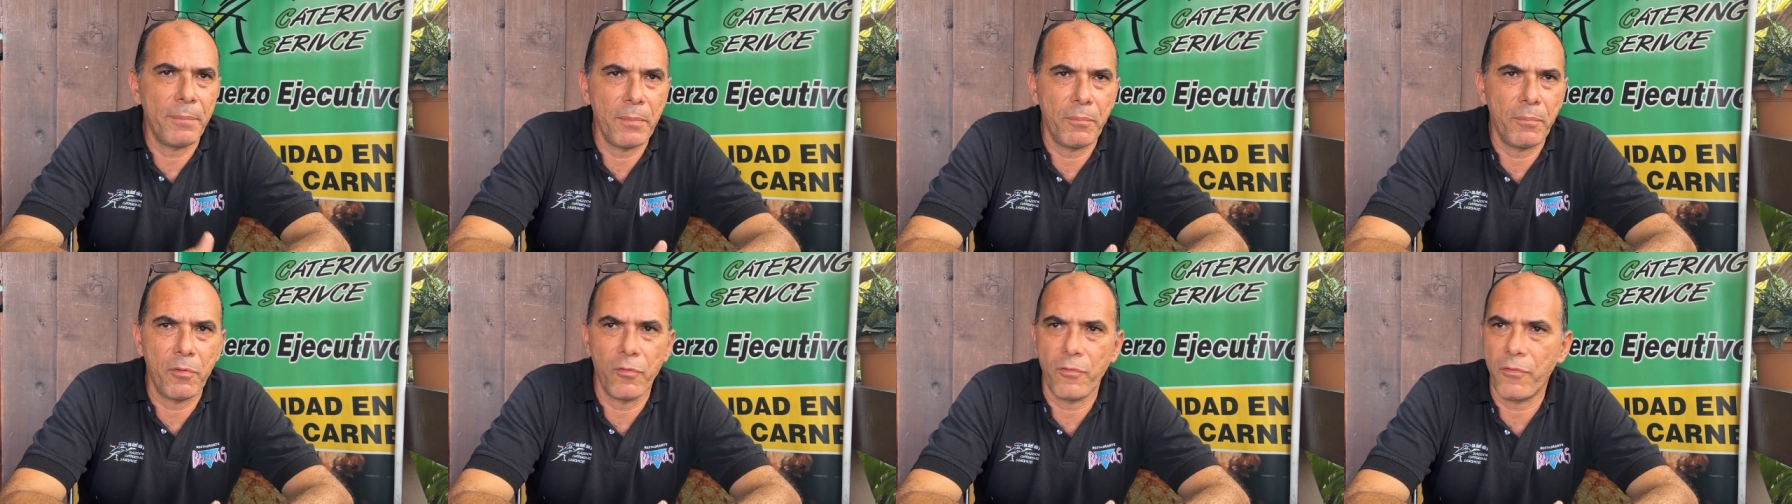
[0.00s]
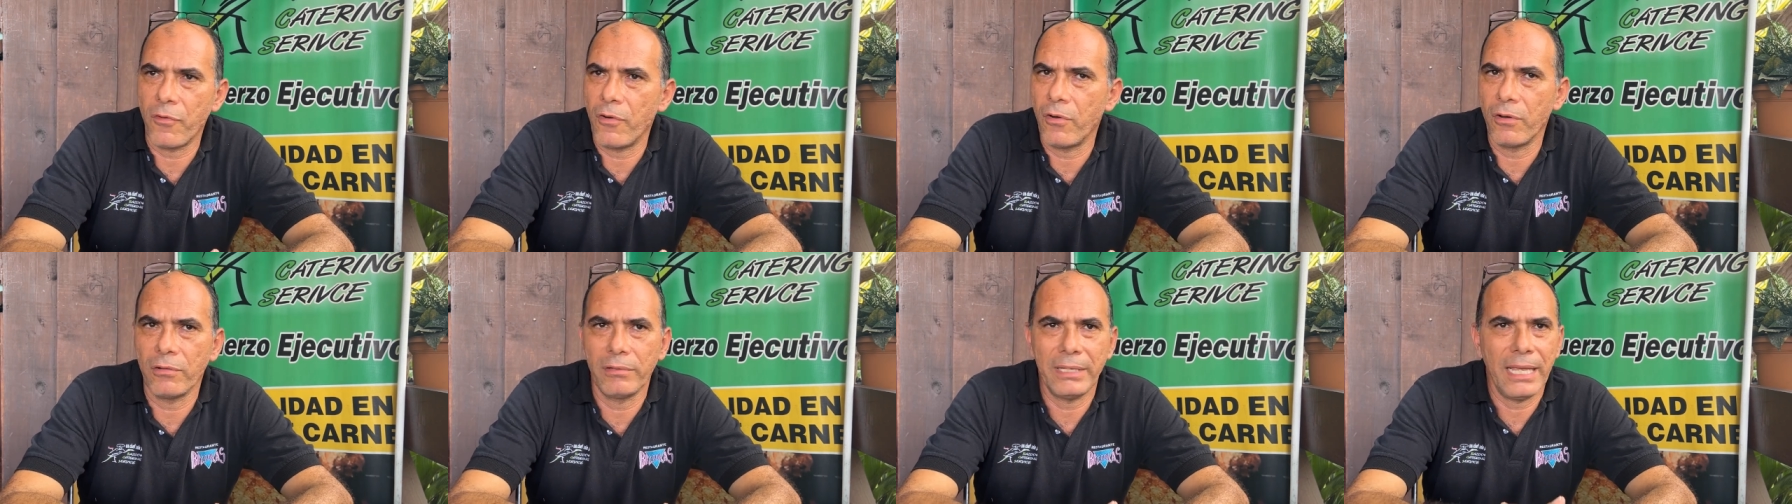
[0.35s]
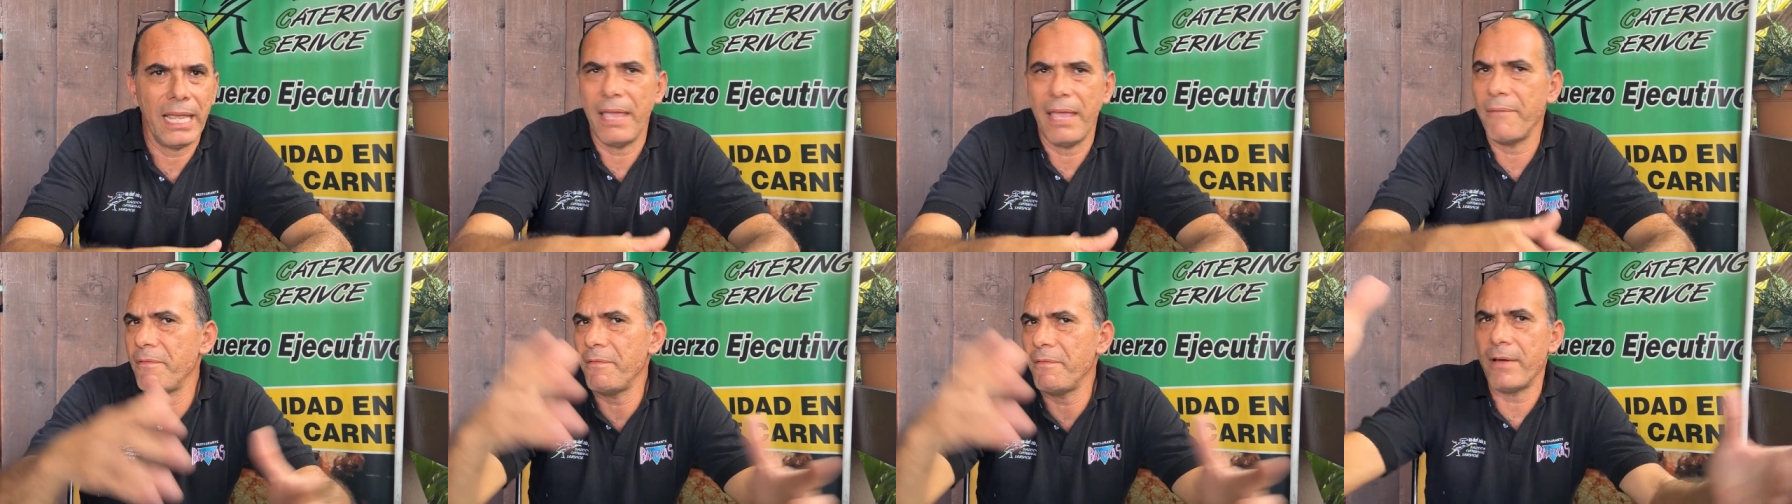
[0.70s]
people from
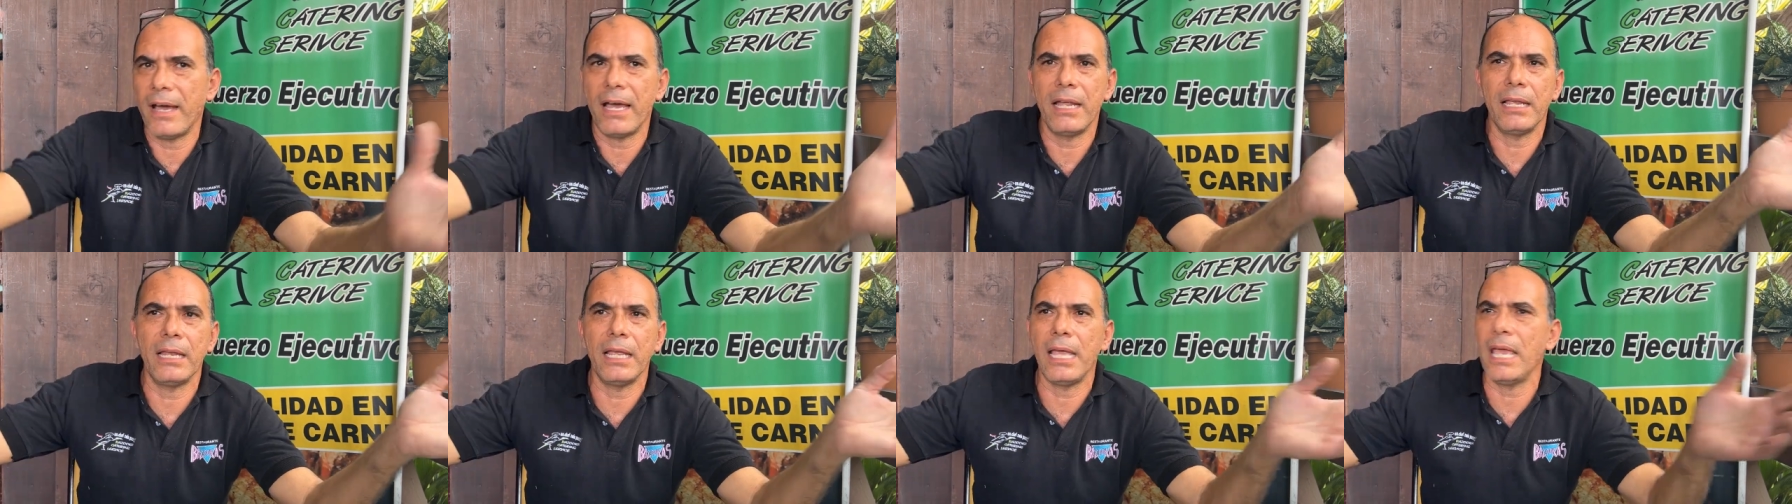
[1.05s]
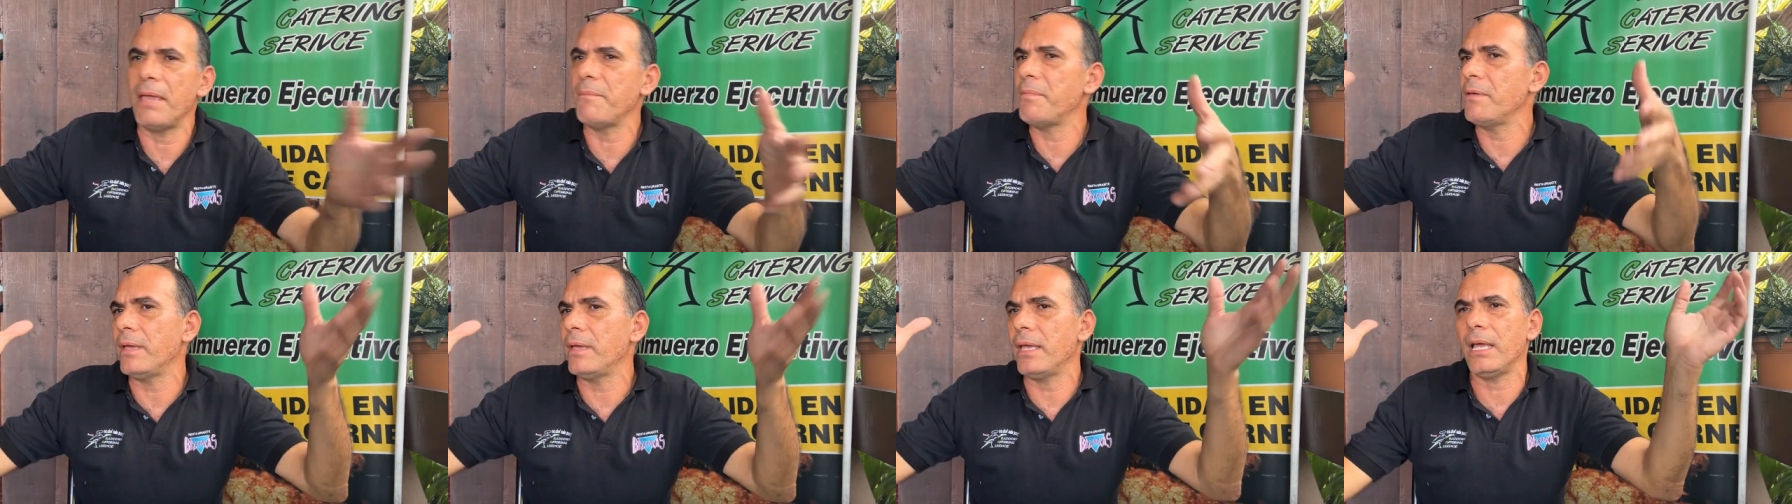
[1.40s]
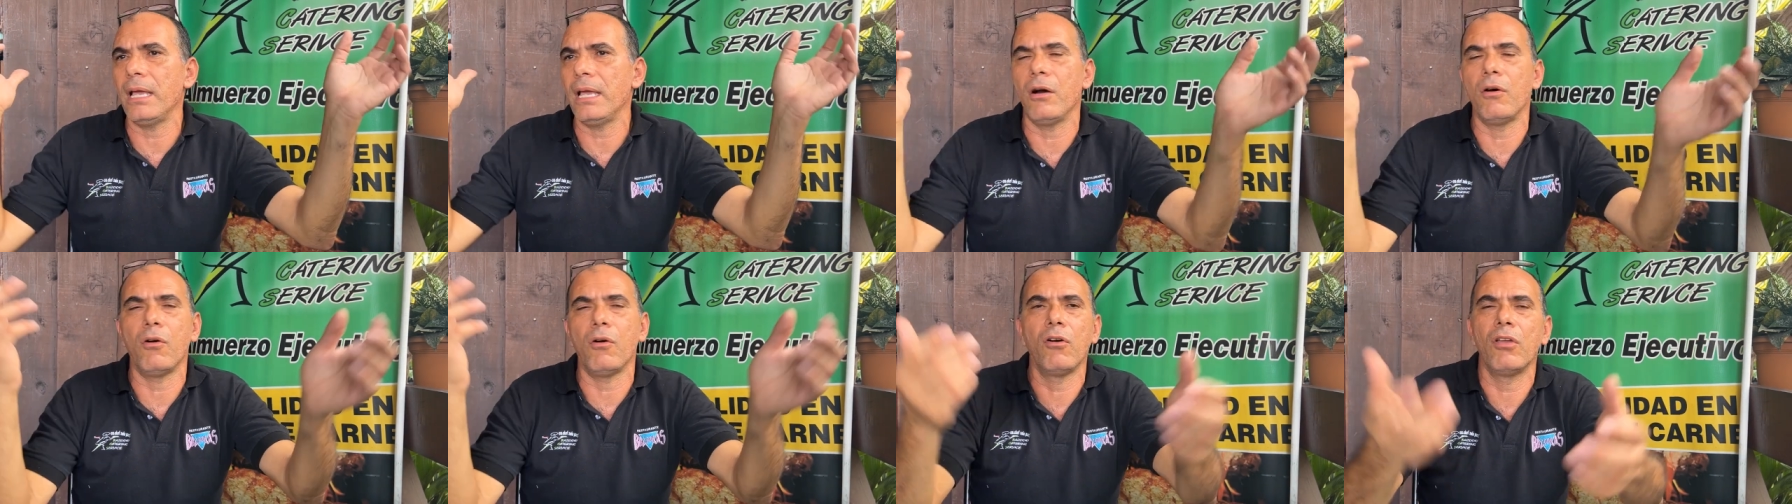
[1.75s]
everybody, every,
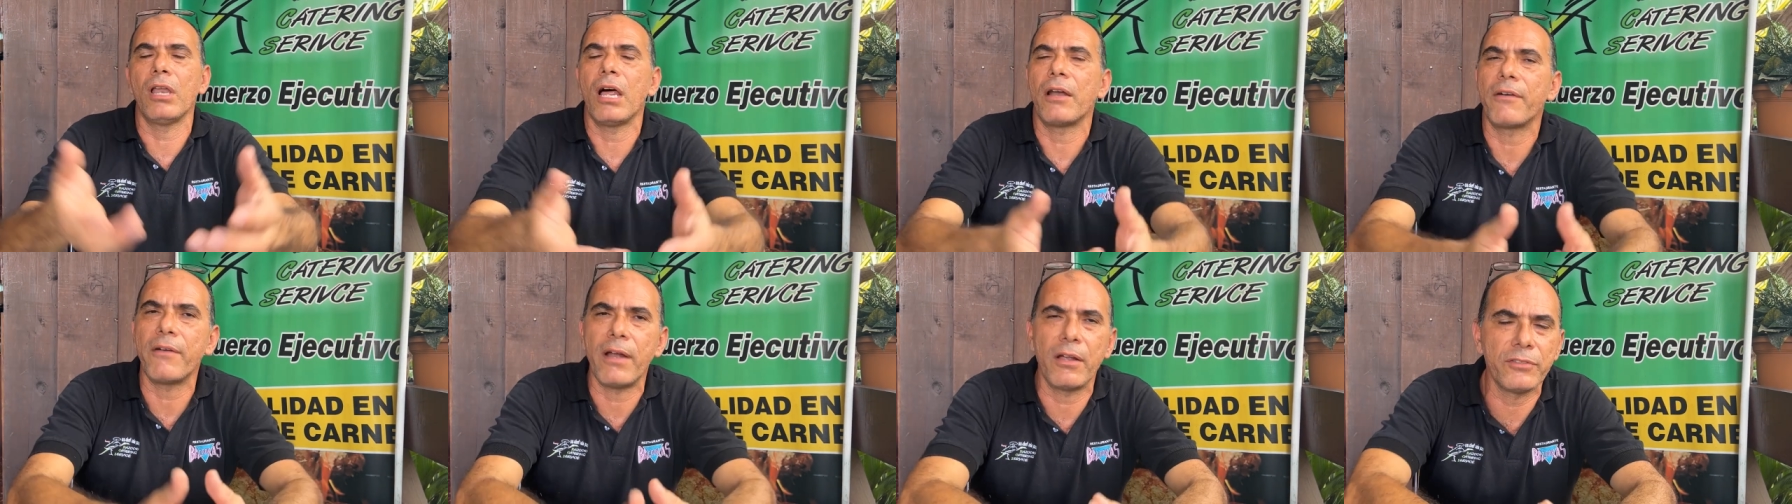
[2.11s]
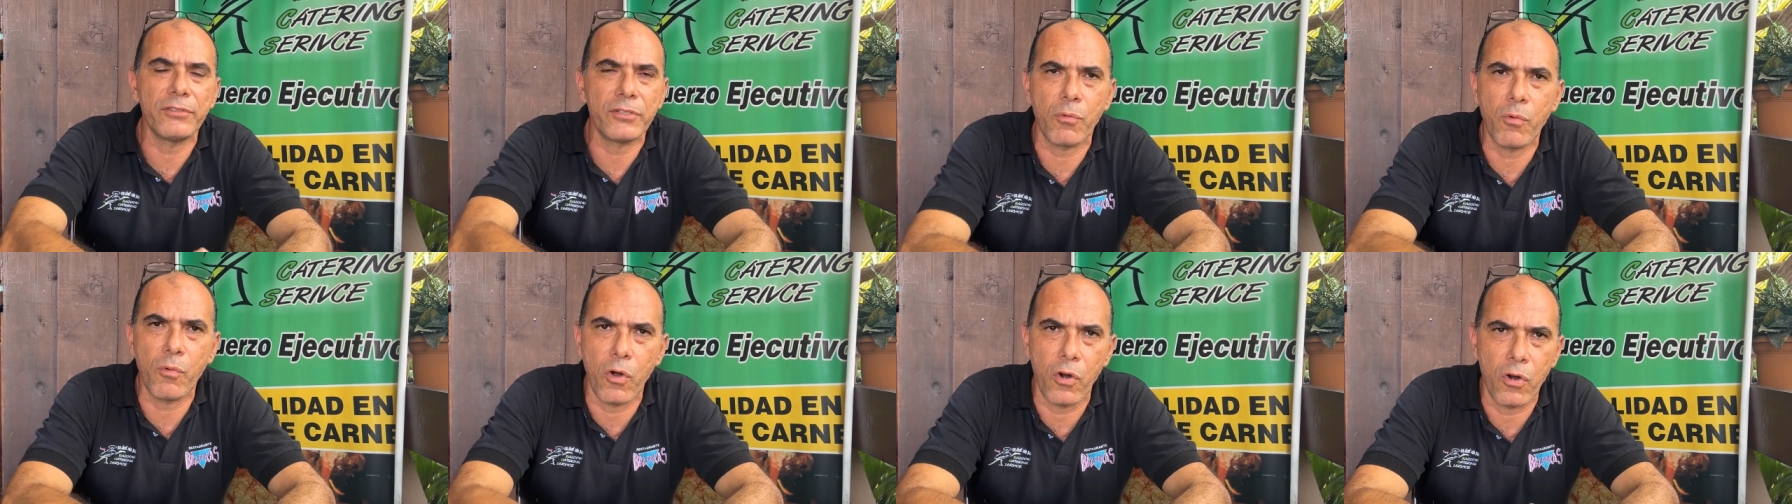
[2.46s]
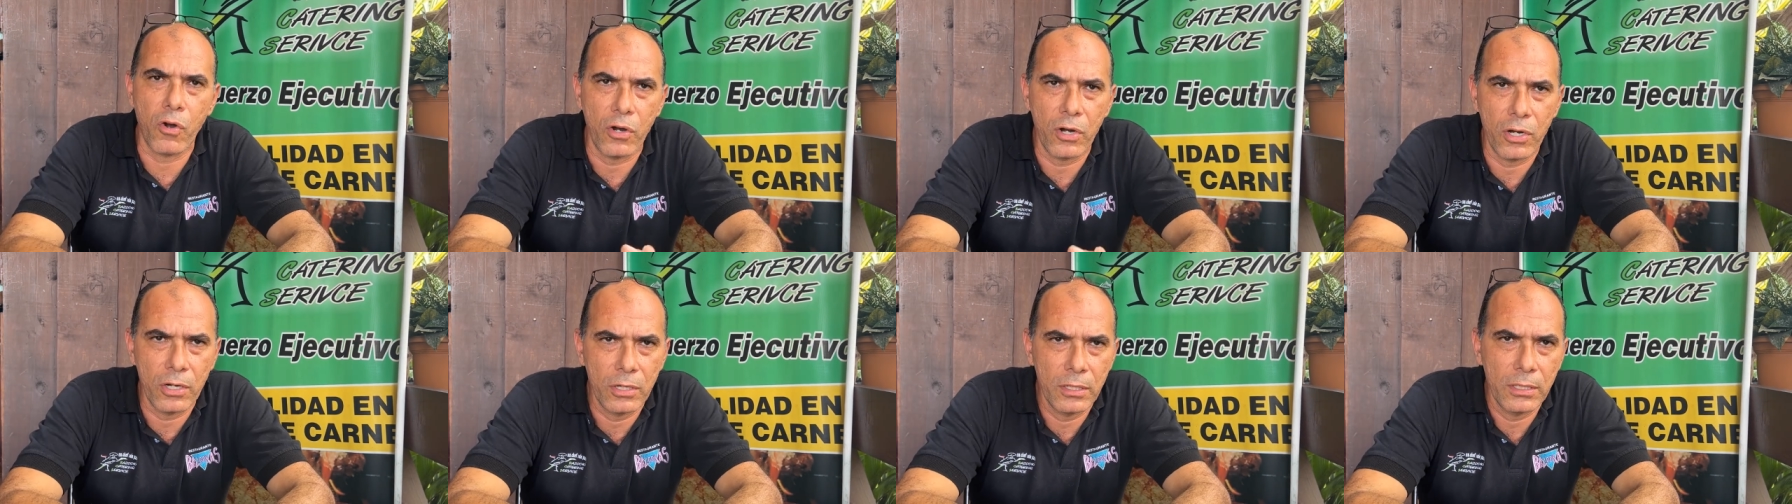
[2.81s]
all around the
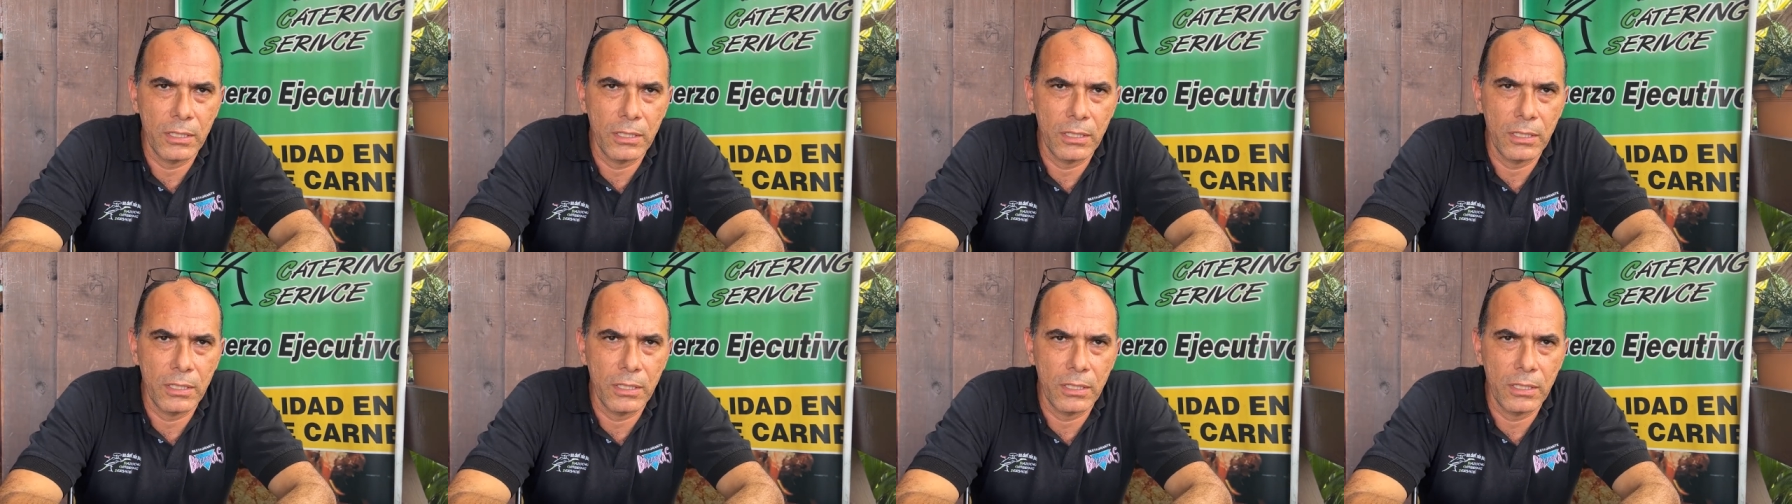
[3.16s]
world,